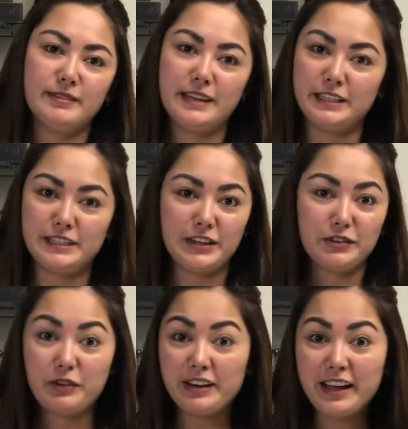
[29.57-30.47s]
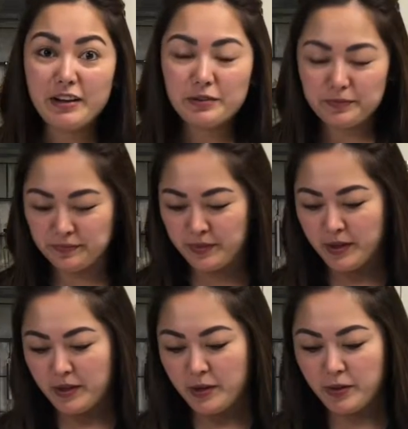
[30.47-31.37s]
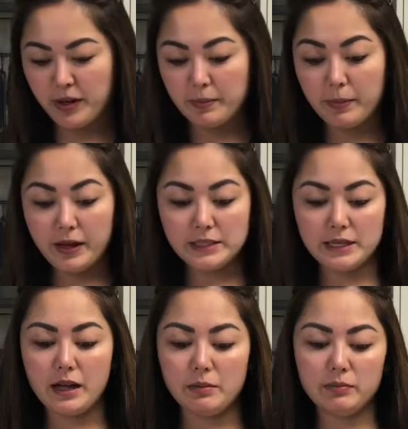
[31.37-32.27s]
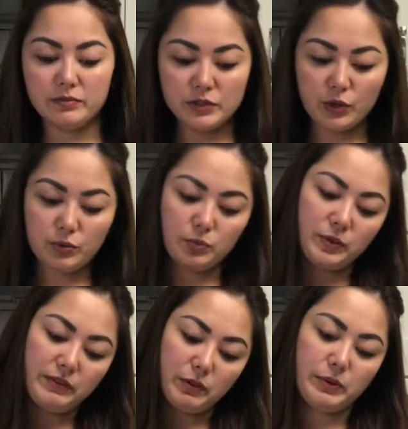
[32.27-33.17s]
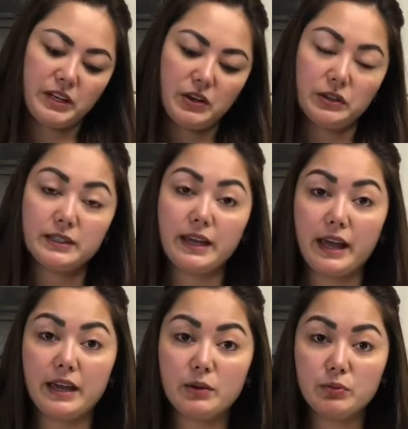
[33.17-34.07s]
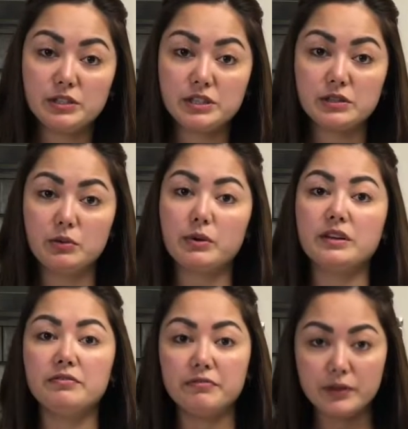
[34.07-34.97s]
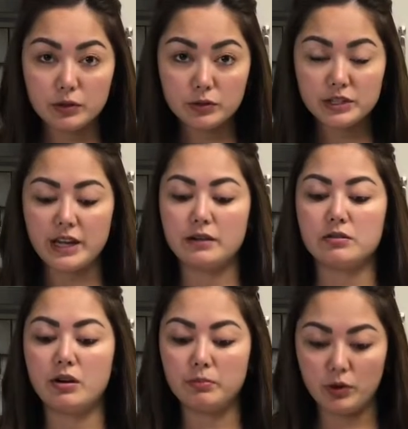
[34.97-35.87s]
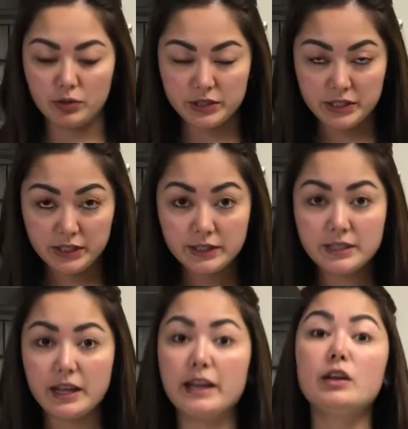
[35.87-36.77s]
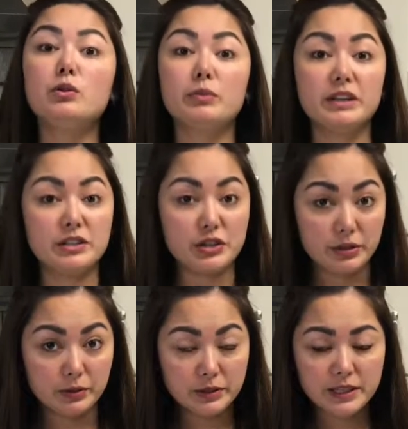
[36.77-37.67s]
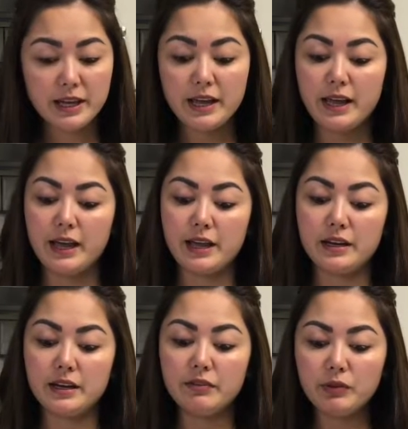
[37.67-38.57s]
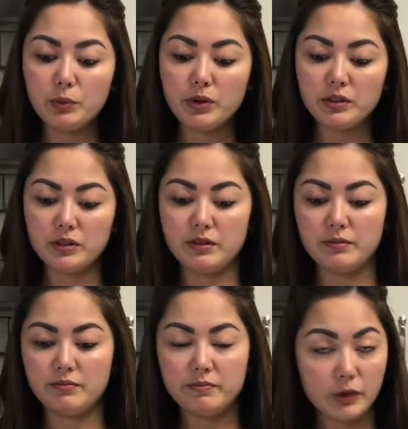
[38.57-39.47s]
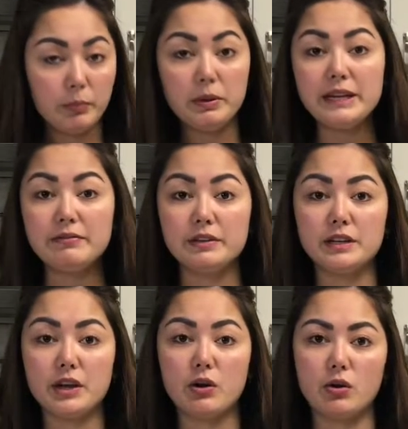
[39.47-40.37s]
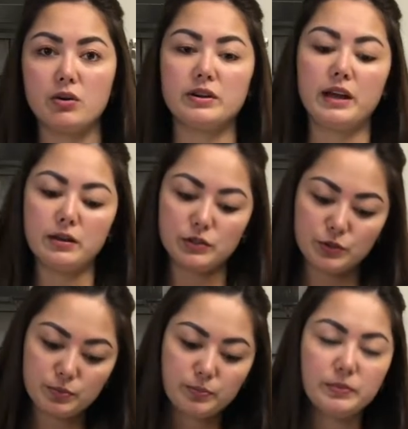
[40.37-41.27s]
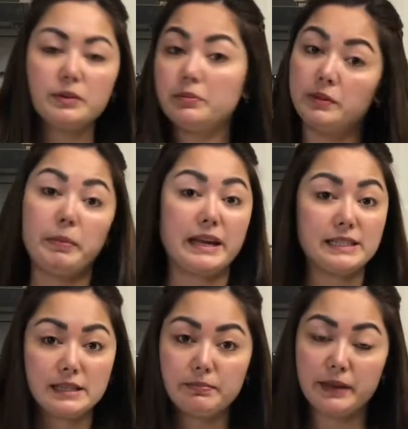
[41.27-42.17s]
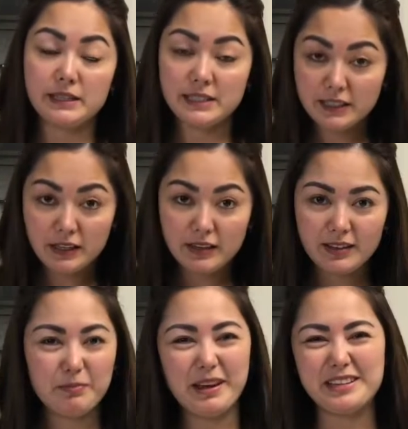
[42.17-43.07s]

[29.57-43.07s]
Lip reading: let's start right now. Okay, but so we've already got the cake, which is already filled and crumb coated and already chilled. And if you want the complete video on how to, the basic, basically, so